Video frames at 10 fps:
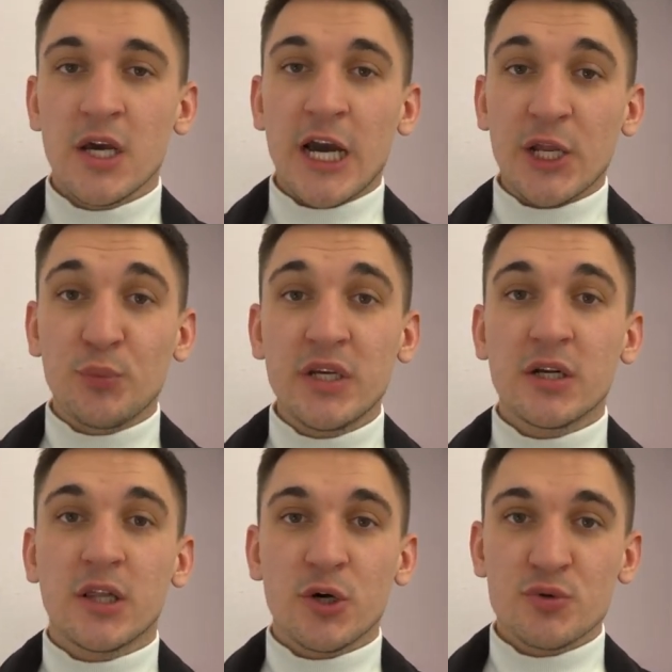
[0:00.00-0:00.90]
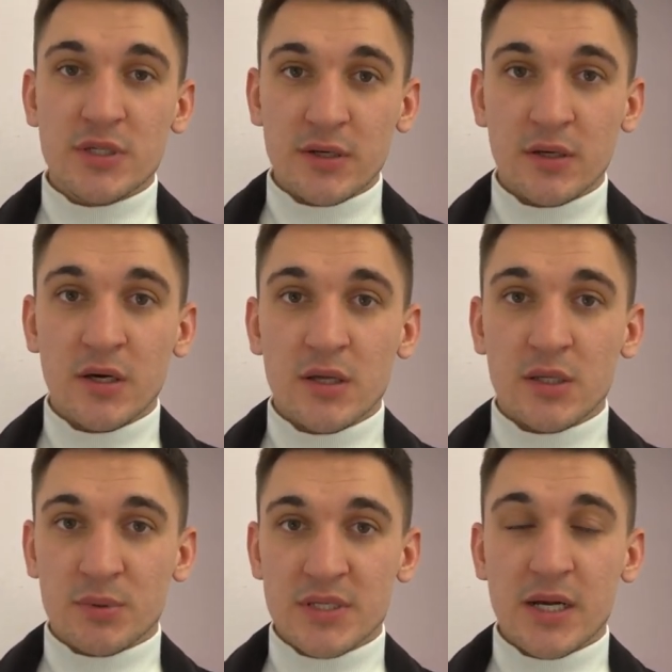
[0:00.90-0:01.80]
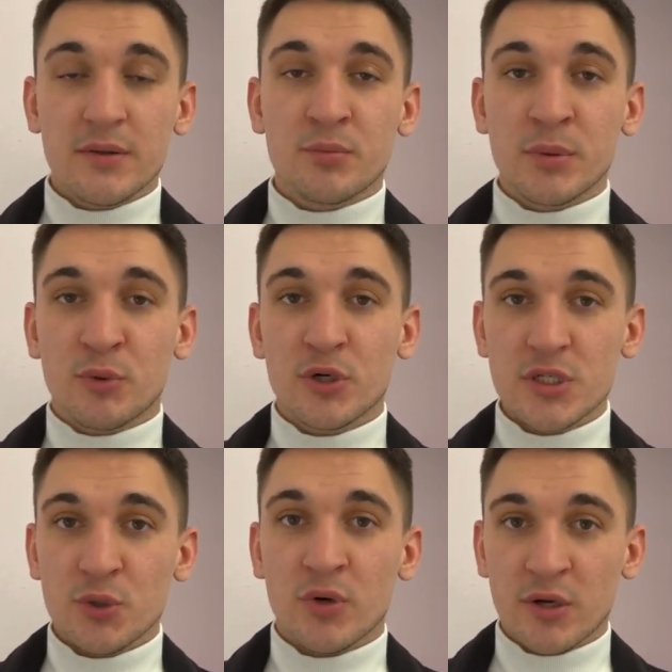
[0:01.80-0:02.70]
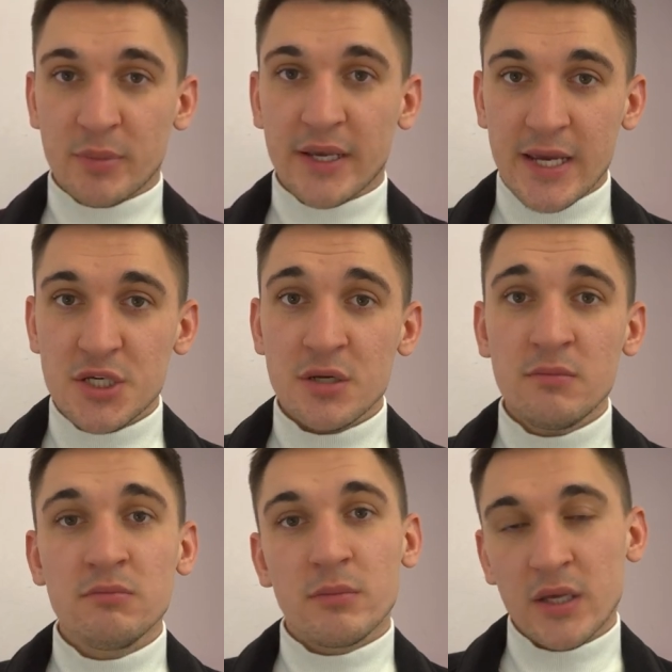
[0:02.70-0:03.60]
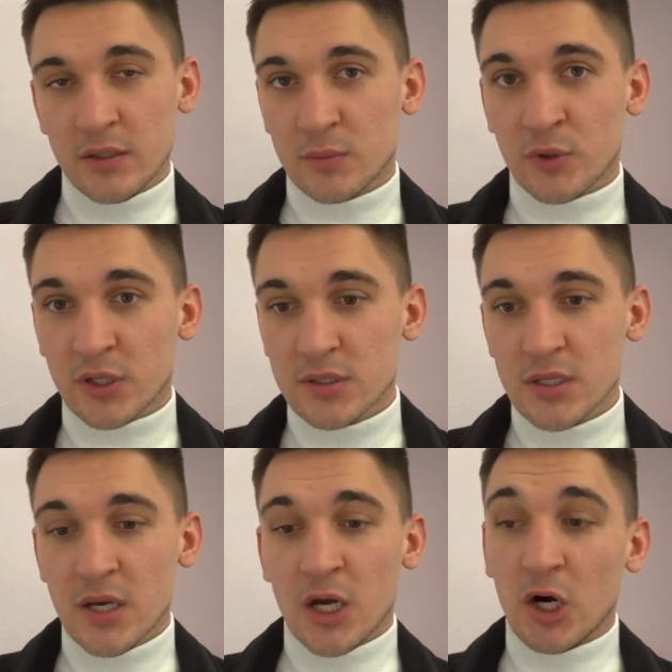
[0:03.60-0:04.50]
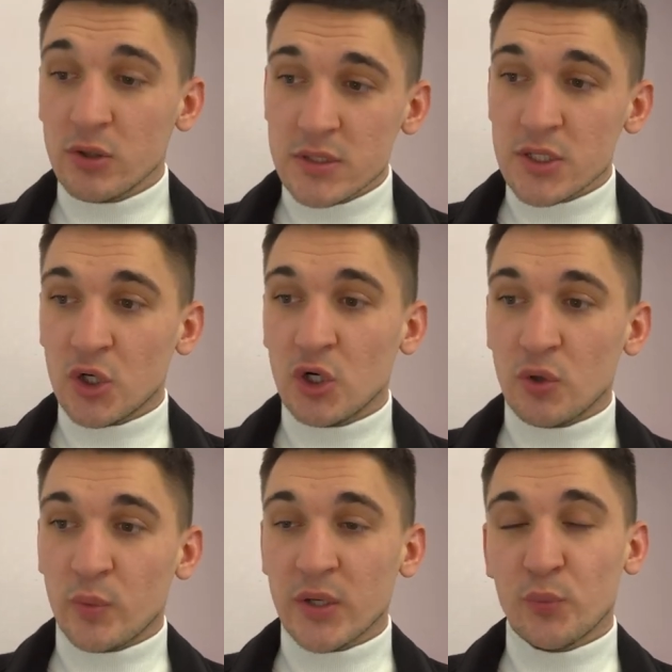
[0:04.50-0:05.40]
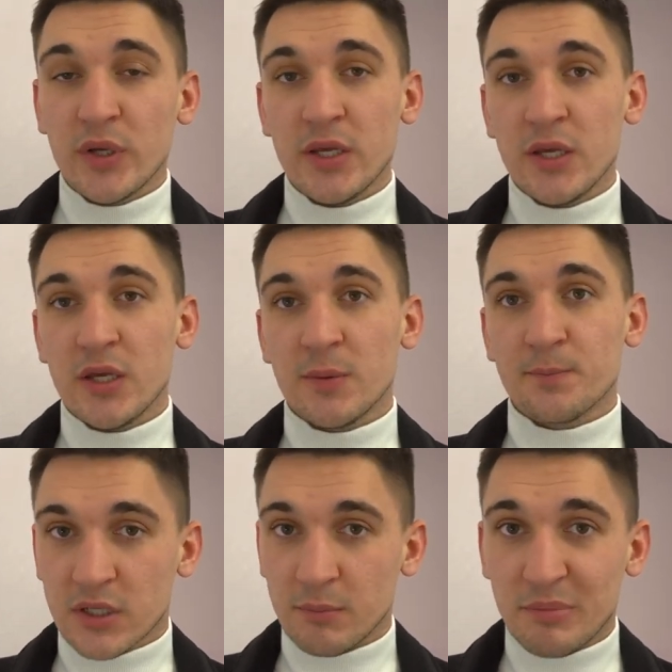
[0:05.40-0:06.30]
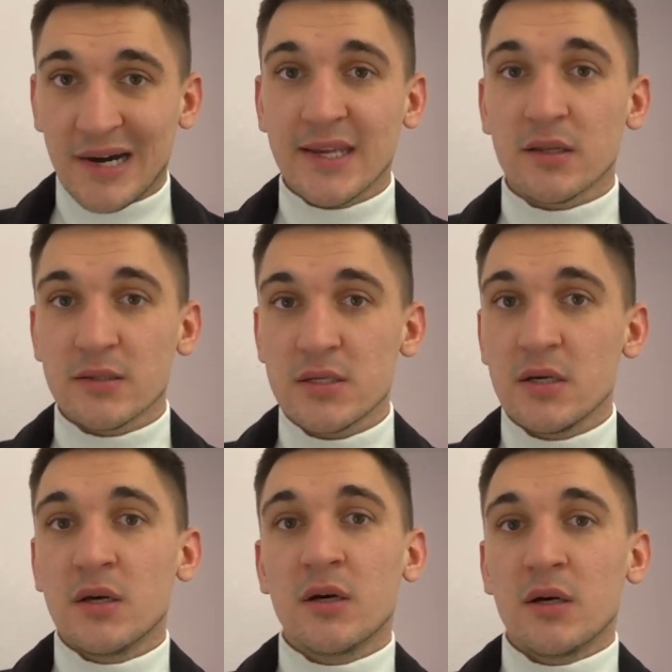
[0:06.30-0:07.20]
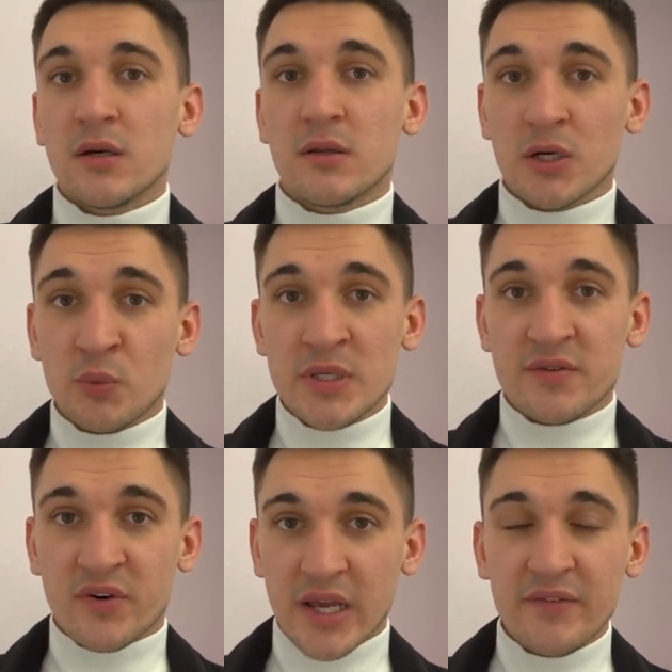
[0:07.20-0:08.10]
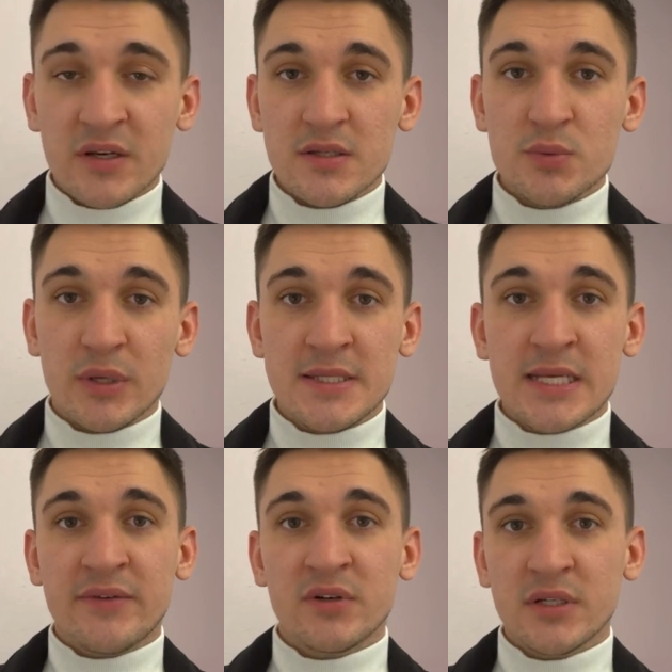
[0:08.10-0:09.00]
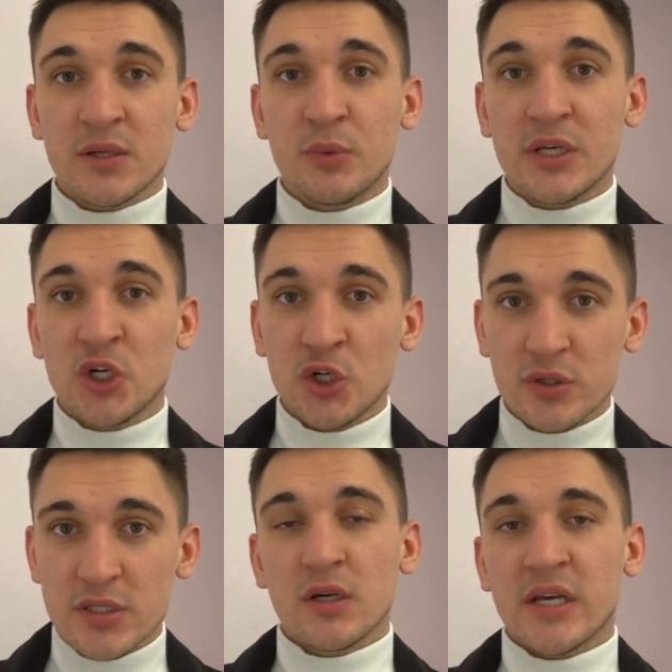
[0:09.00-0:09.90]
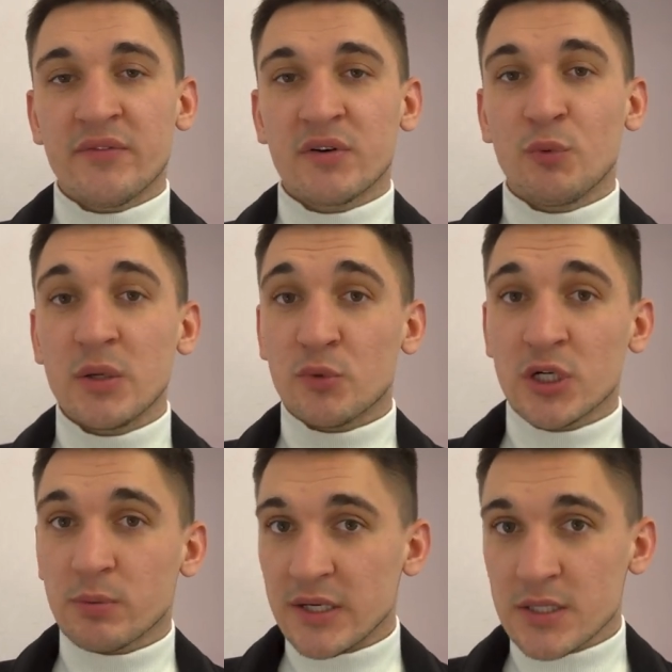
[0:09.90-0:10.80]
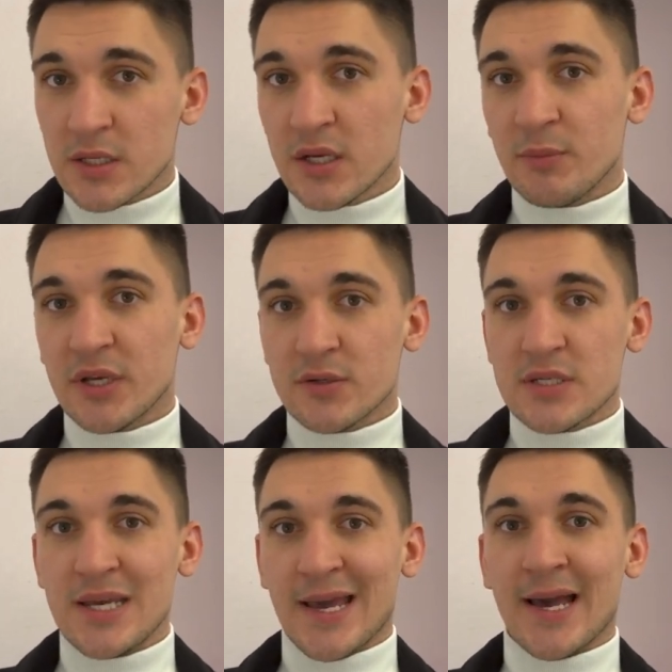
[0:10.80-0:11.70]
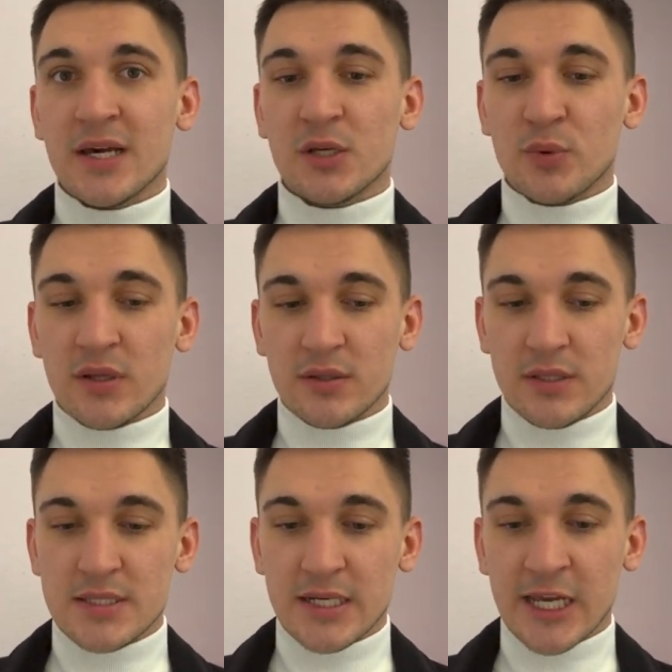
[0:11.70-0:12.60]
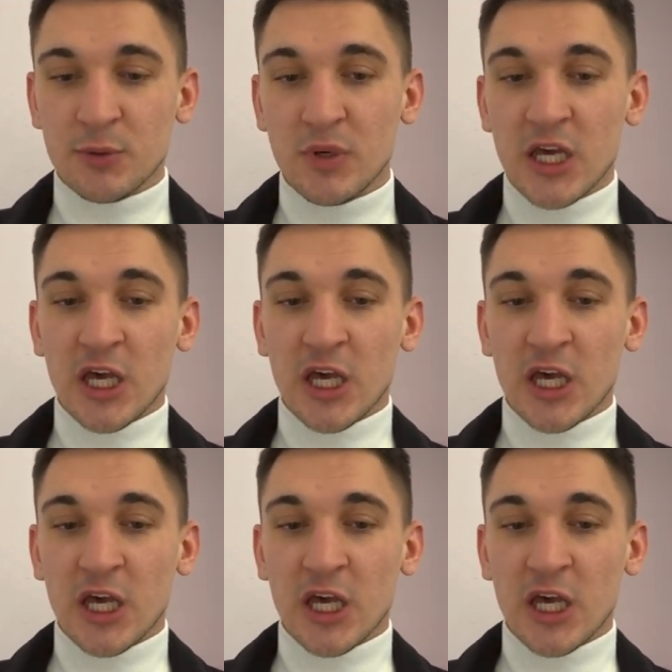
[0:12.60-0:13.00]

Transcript: and we enclosed the results report to our application, and it worked. Also, when we compiled the request for evidence, we discovered that we could cover one more criteria, because he had within this time